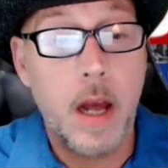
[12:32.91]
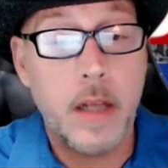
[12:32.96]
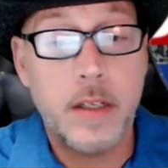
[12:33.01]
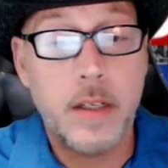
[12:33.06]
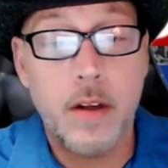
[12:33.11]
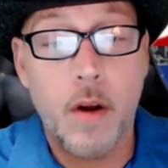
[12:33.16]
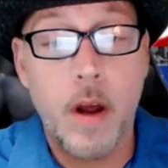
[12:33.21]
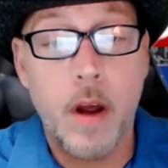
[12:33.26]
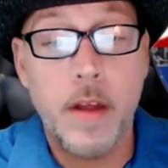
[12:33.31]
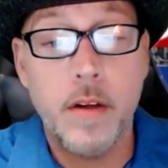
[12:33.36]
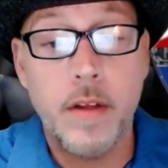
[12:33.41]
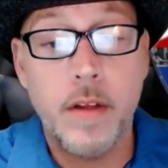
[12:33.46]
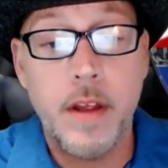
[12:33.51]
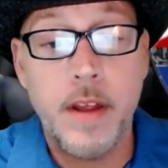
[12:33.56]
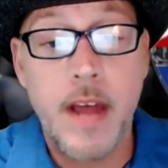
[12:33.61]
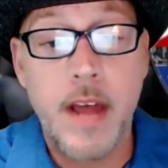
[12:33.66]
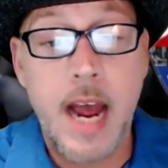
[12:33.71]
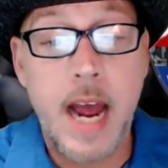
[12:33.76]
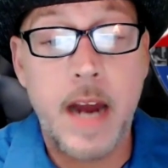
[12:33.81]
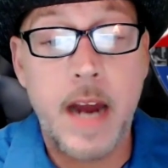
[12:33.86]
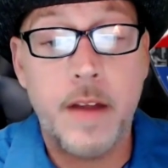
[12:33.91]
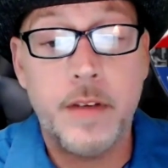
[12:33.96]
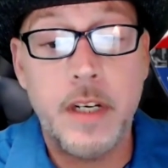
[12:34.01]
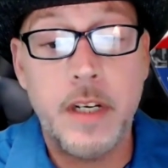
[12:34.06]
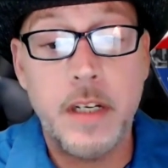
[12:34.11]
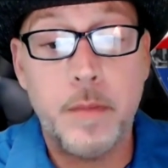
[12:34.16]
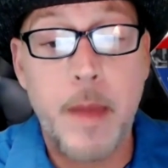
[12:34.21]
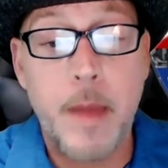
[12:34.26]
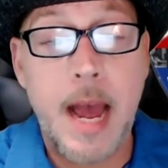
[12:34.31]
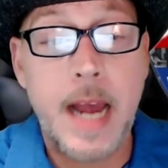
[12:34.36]
So other than that, if
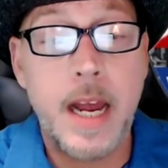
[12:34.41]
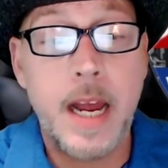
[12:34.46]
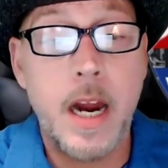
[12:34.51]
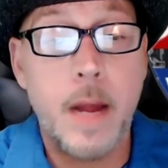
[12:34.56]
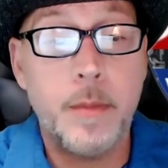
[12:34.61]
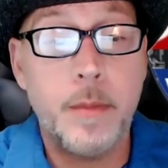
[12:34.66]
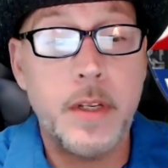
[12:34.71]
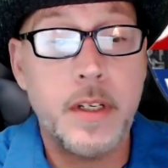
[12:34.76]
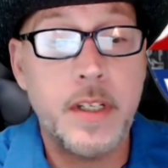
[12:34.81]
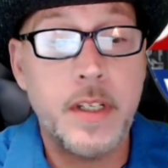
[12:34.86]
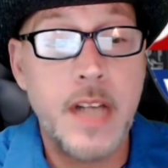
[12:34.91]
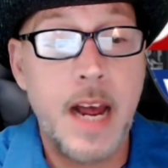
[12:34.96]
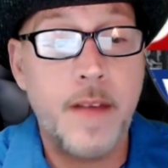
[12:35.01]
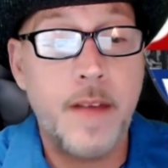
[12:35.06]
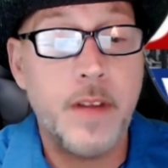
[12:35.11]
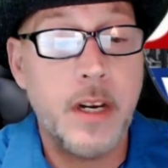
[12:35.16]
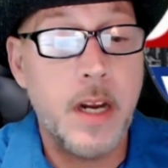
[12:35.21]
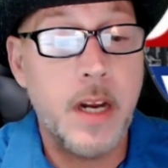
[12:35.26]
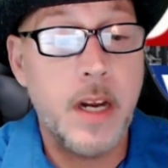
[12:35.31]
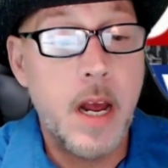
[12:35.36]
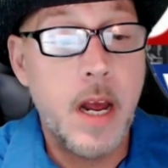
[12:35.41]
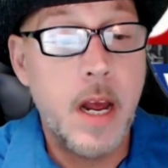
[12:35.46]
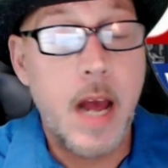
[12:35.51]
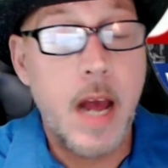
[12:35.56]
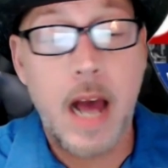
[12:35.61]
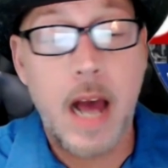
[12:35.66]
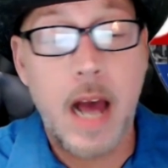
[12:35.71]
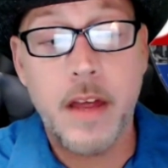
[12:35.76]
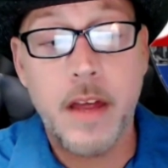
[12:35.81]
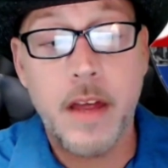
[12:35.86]
she's backing up to 7,
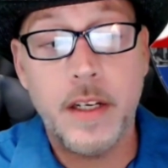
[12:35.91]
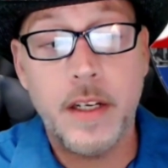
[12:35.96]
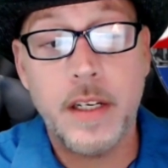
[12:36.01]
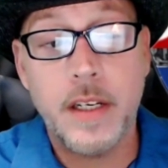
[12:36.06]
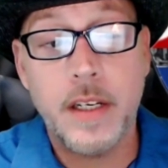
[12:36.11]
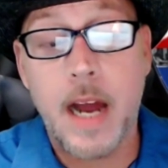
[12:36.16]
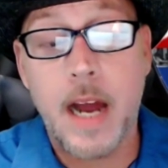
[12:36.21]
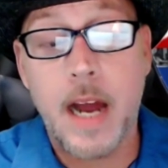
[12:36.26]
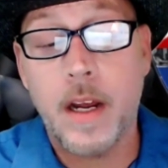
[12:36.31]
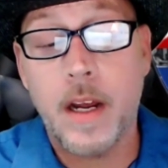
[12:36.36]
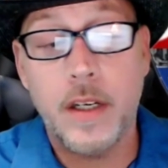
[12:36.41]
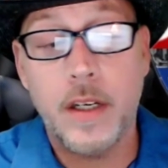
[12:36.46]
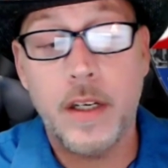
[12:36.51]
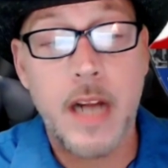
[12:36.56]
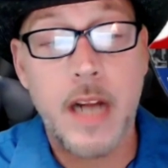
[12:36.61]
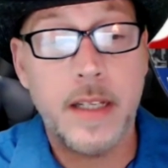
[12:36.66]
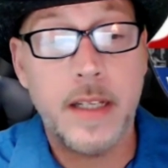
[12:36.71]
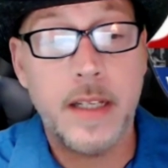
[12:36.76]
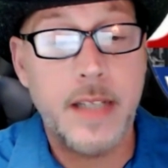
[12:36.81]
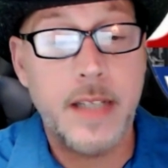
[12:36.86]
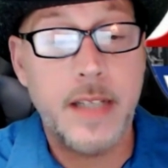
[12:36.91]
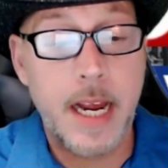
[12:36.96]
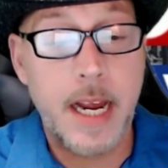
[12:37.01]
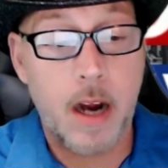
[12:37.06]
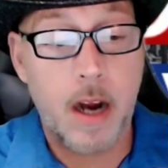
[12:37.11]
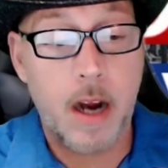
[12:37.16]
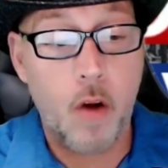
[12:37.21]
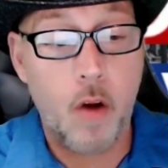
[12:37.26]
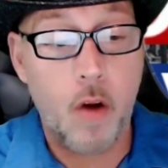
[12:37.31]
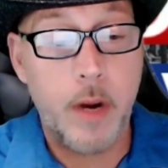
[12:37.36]
I think she's got a good shot to take
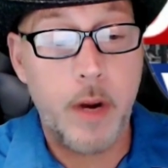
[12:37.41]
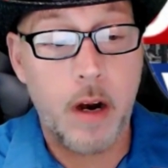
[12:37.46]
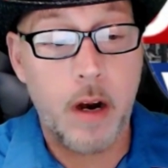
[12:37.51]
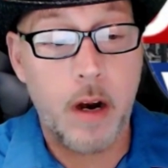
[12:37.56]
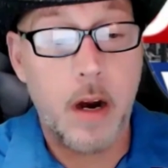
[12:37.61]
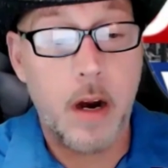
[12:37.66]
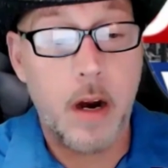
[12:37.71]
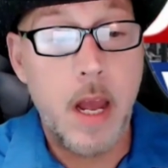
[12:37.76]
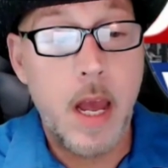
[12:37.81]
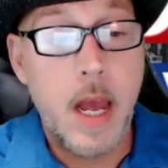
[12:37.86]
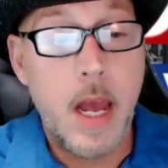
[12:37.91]
it home here.